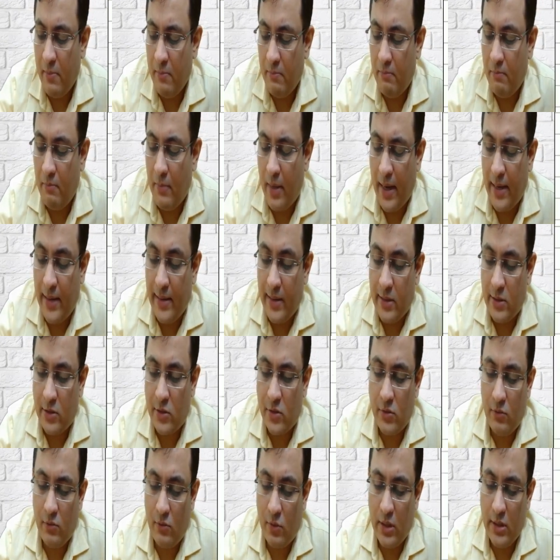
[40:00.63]

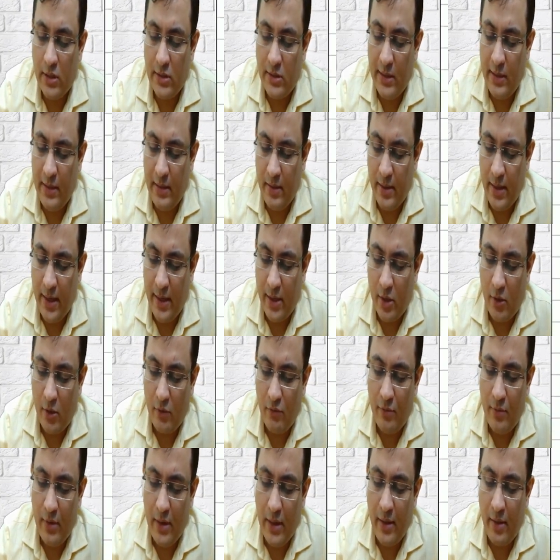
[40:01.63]
minus, what is the rate
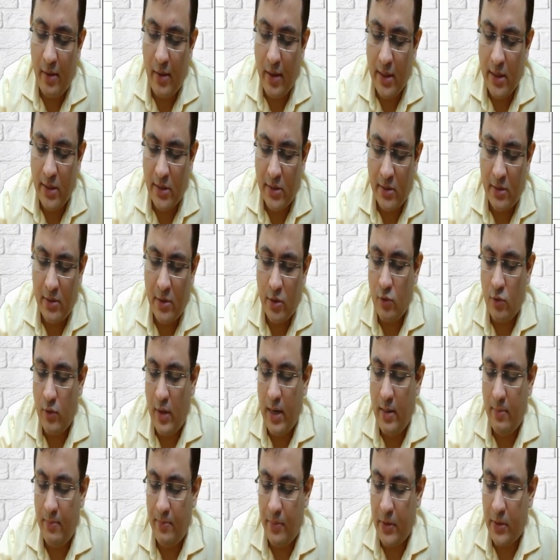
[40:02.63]
of interest?
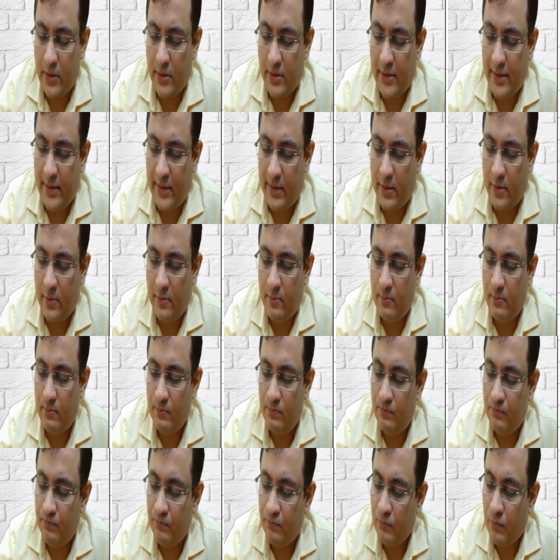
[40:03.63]
12%.
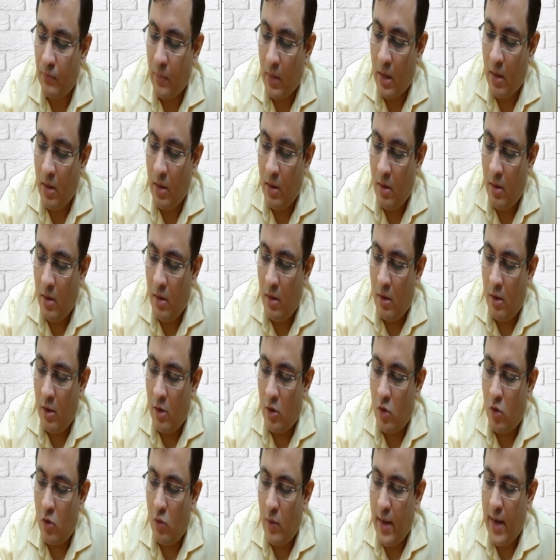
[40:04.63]

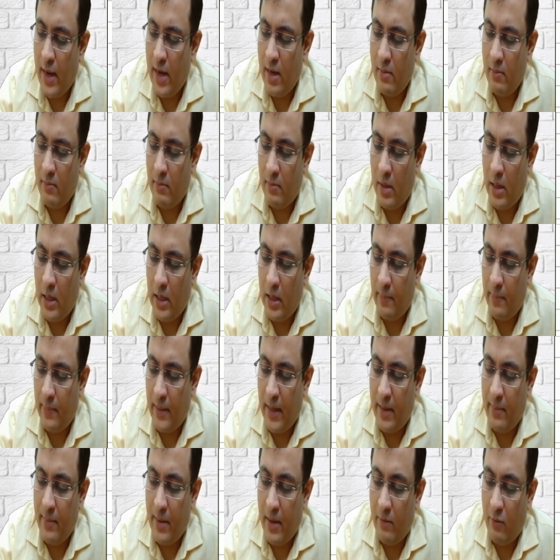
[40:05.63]
12
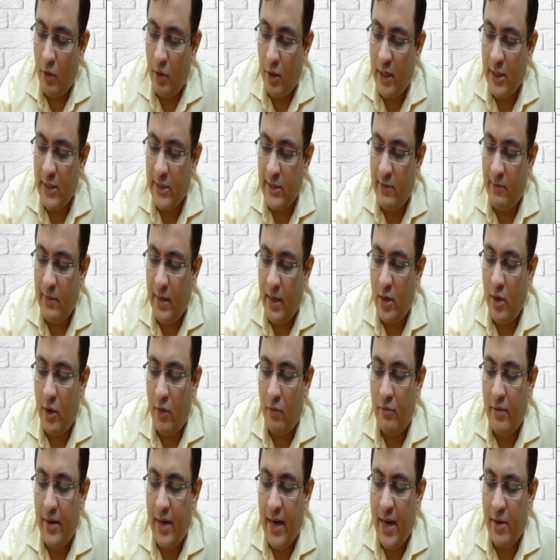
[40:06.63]
multiplied by, what is the value
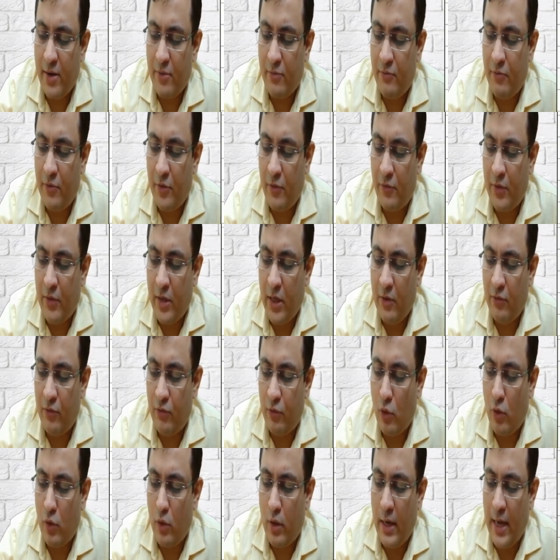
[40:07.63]
of debt?
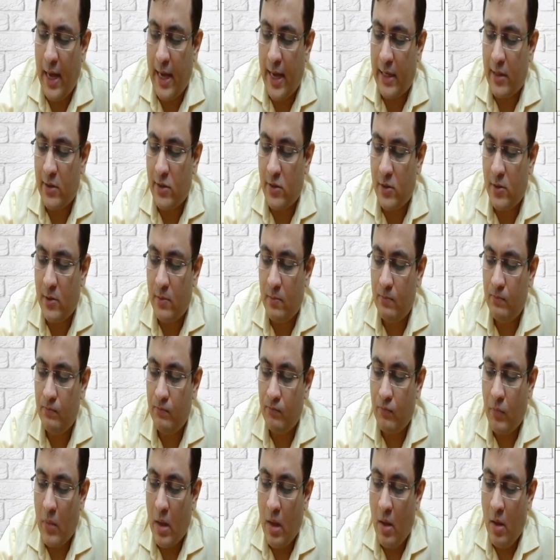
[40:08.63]
54 lakhs.
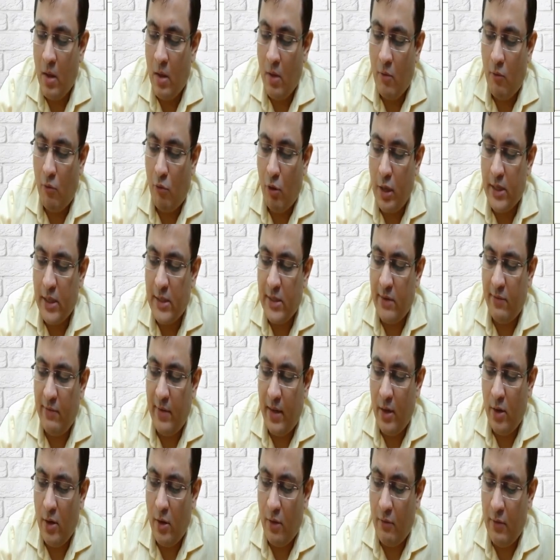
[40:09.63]
What is the
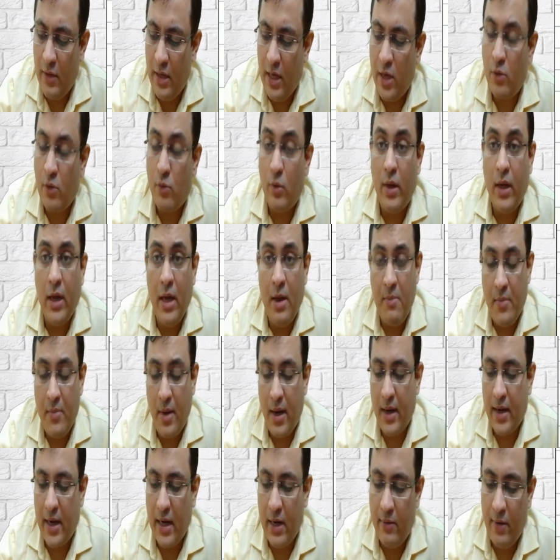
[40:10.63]
value of equity?
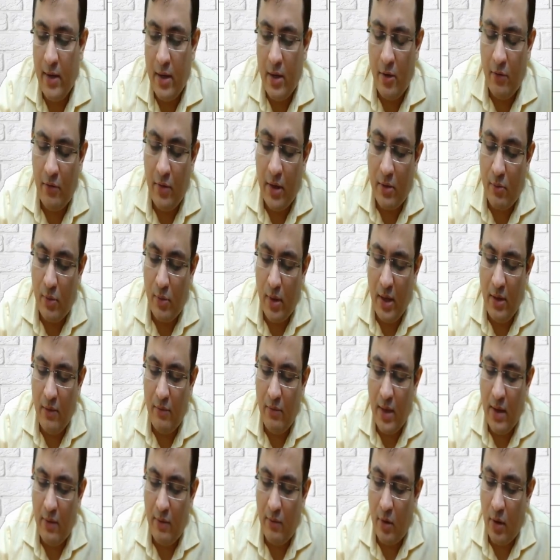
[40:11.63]
Market value of equity
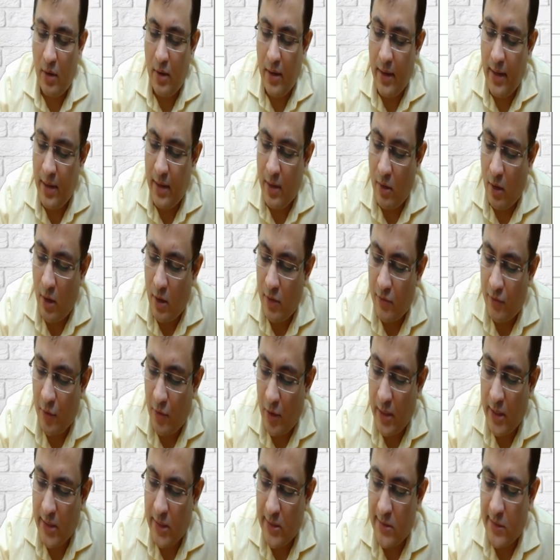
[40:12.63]
we have already got
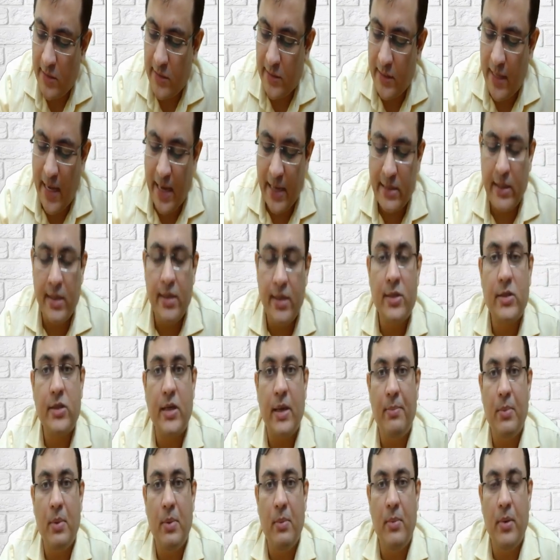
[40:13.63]
46 lakhs in
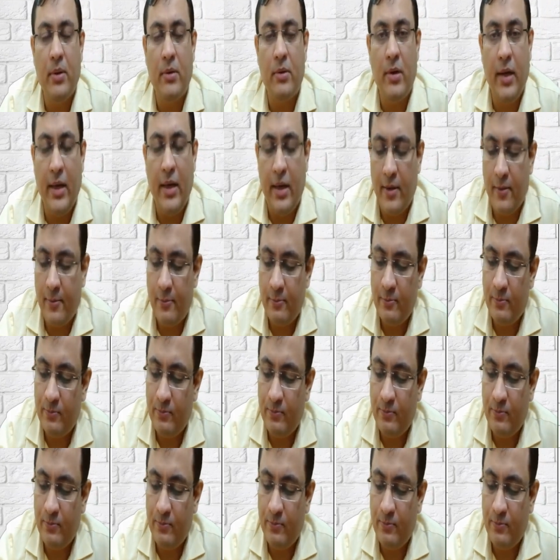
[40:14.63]
step number 3.